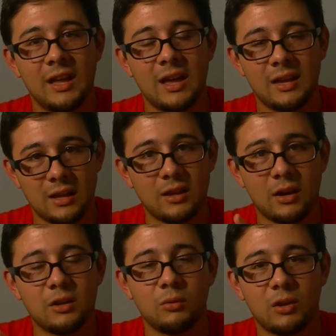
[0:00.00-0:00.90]

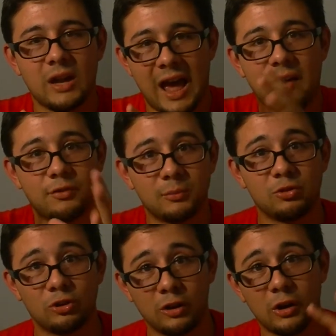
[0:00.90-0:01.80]
You could have some
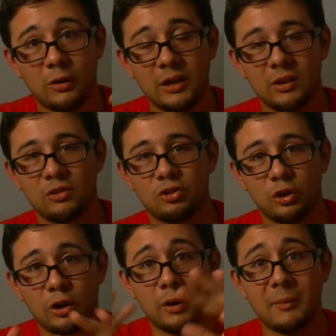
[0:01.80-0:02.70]
sugarcoating. You could
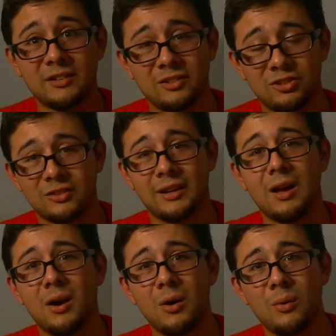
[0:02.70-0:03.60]
sugarcoat a message just like,
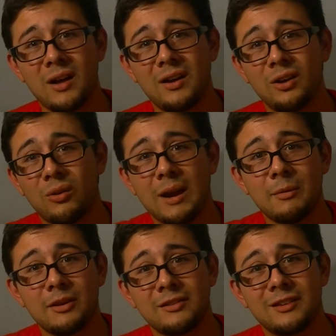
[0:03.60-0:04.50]
oh, well,
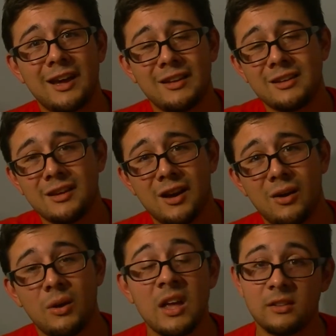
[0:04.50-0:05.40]
grandma's not,
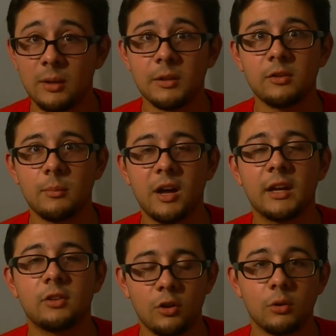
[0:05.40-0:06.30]
Sometimes you could be
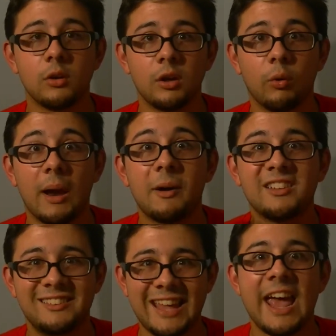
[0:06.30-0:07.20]
like, dude,
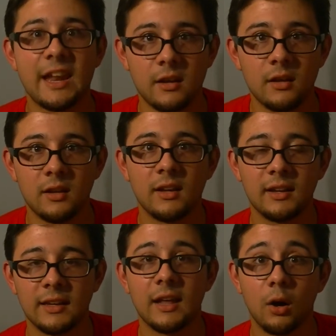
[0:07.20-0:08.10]
grandma's dead.
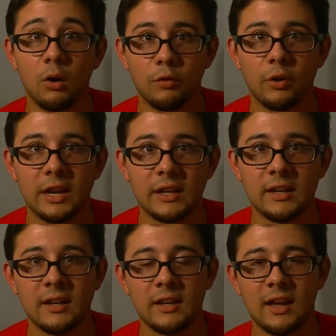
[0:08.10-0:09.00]
Get over it.
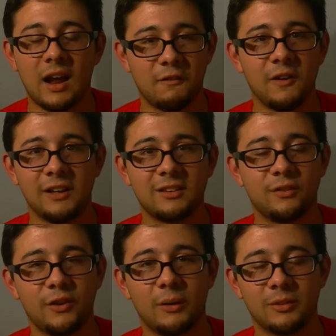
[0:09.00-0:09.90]
And I feel like this
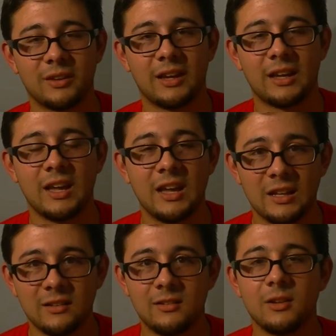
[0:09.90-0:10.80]
film was like,
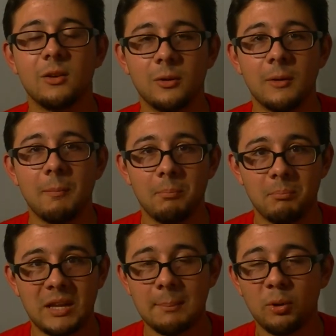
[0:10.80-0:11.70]
dude,
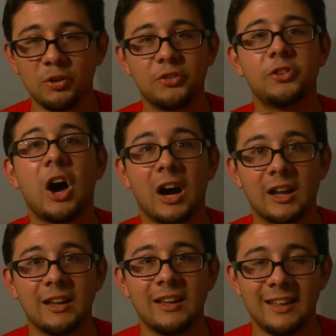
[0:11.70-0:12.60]
people
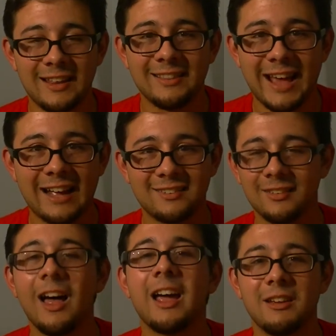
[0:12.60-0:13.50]
suck. That's
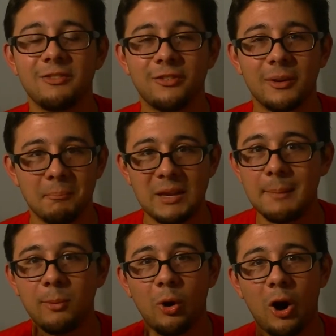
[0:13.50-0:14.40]
life.
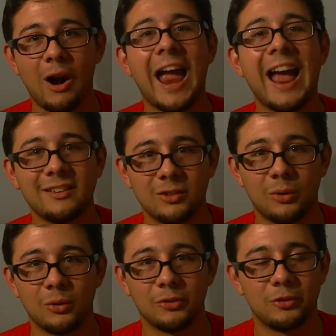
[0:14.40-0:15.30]
People are
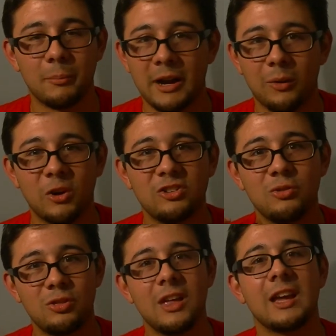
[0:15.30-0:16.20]
assholes, no matter what you
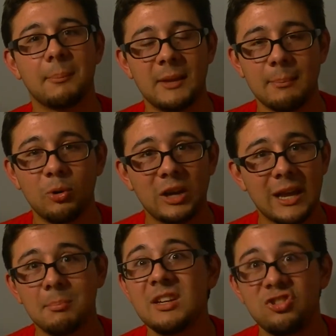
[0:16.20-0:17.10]
think. People
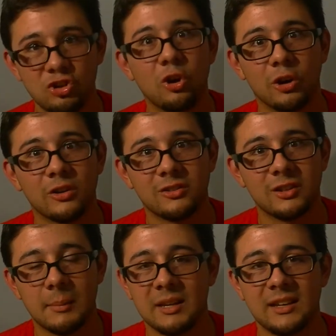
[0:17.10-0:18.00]
can be
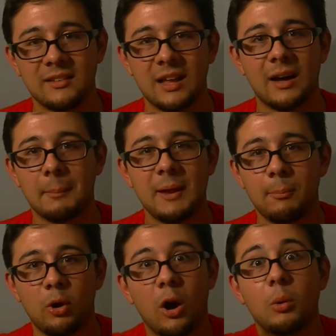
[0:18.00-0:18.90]
jerks. I mean, it's not like
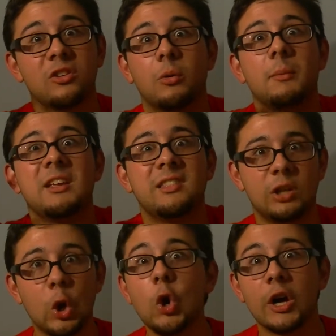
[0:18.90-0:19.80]
people are always going to be
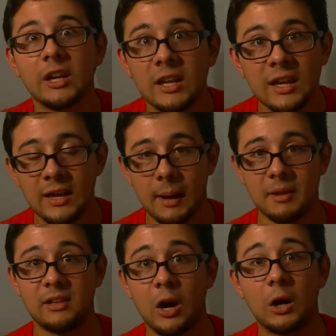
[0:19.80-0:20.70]
good. I
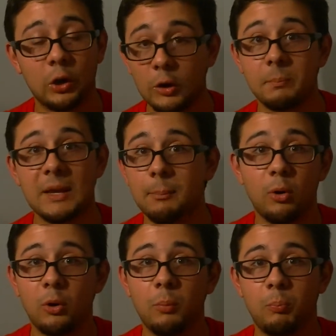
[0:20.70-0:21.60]
mean, there are good
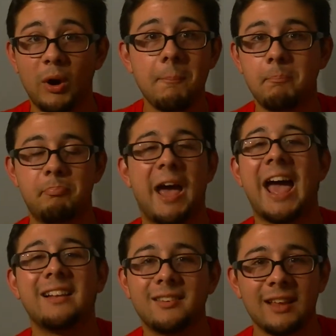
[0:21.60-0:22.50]
people with
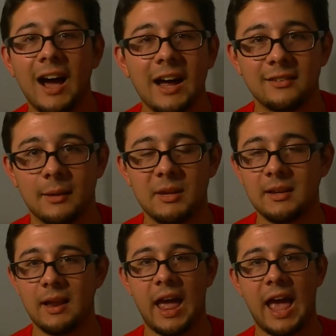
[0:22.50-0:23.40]
bad sides. I
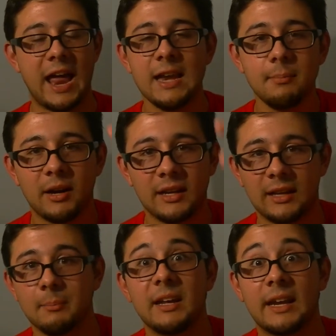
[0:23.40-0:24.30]
mean, anybody
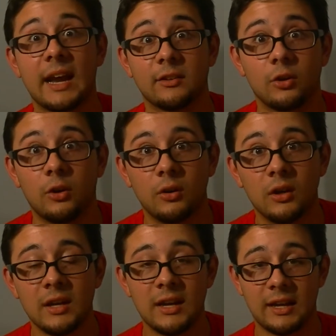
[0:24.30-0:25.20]
could be an asshole.
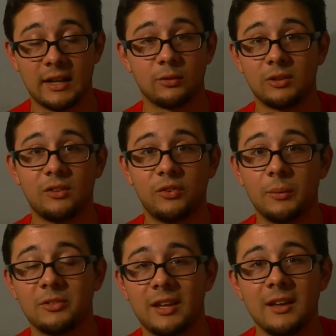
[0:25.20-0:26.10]
And that's what this
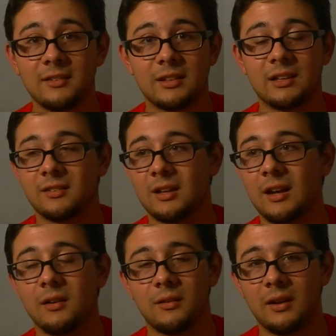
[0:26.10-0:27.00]
film says, and is
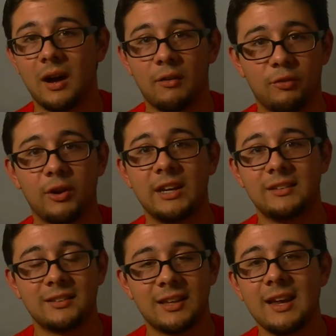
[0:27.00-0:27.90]
not afraid
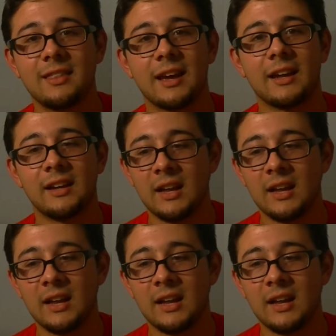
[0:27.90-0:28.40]
to say that.